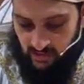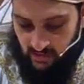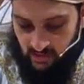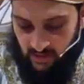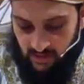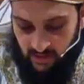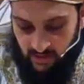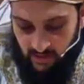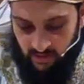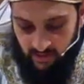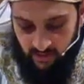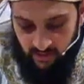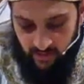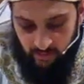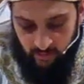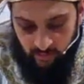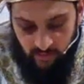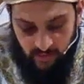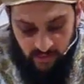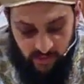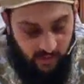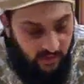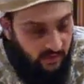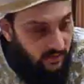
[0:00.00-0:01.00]
King
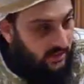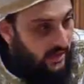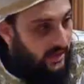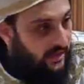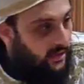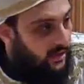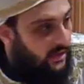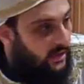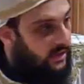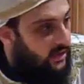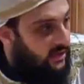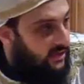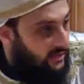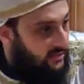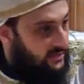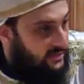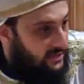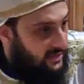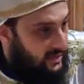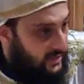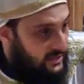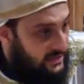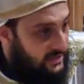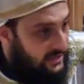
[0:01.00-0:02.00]
Agrippa, like,
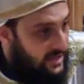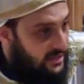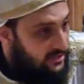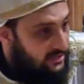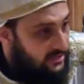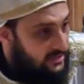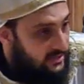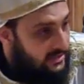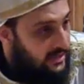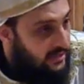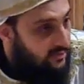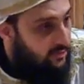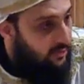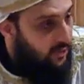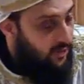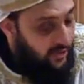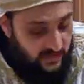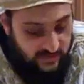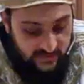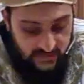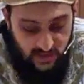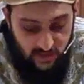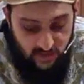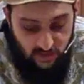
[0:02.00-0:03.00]
he said to St. Paul,
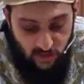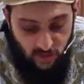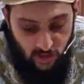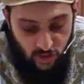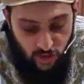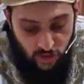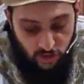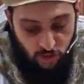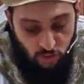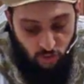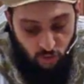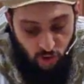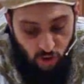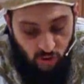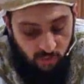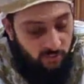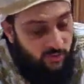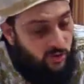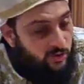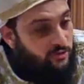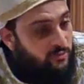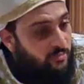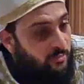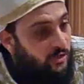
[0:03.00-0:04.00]
he said, you
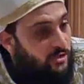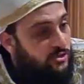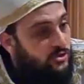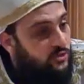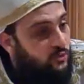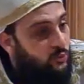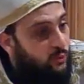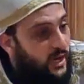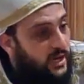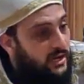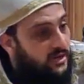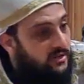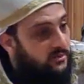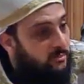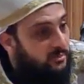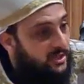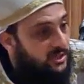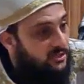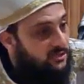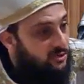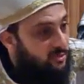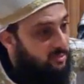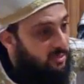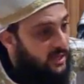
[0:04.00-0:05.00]
almost persuade
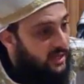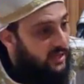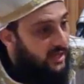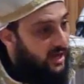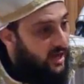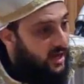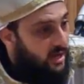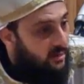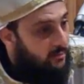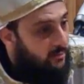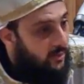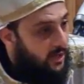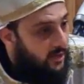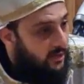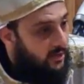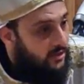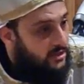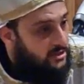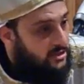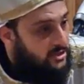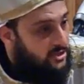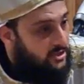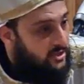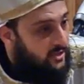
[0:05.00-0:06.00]
me to become a
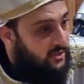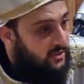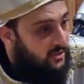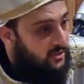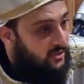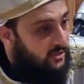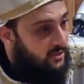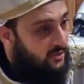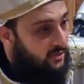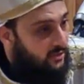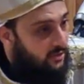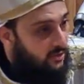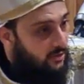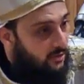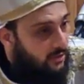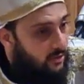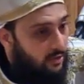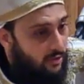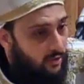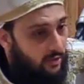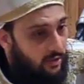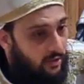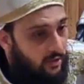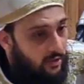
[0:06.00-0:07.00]
Christian.
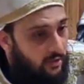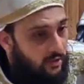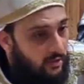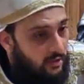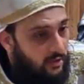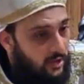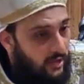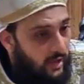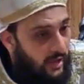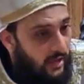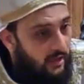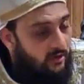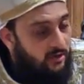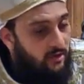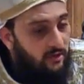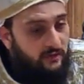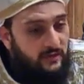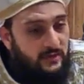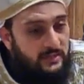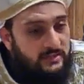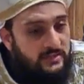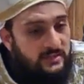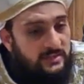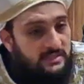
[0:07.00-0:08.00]
And
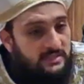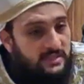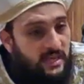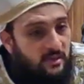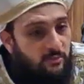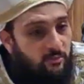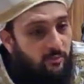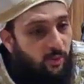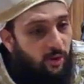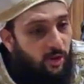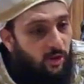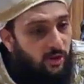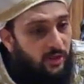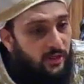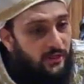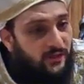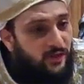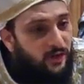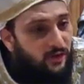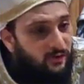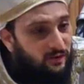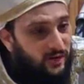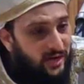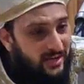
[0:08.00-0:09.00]
this is St. Paul,
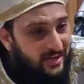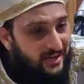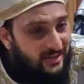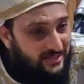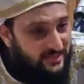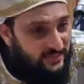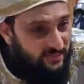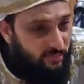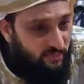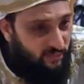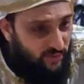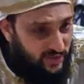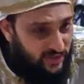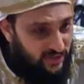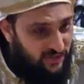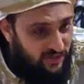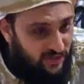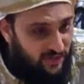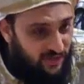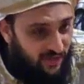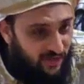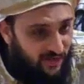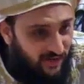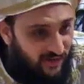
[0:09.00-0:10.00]
the greatest
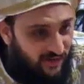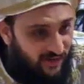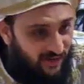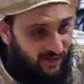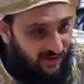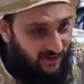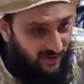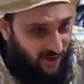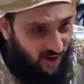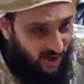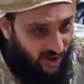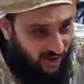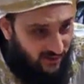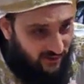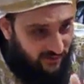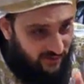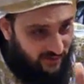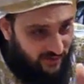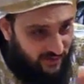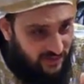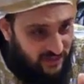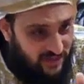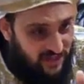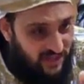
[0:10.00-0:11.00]
preacher of
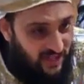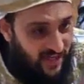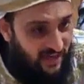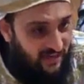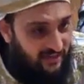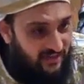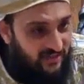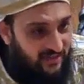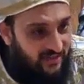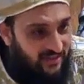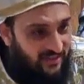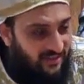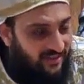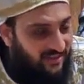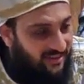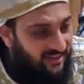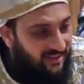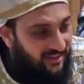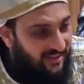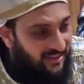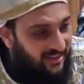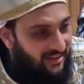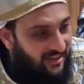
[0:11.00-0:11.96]
Christianity.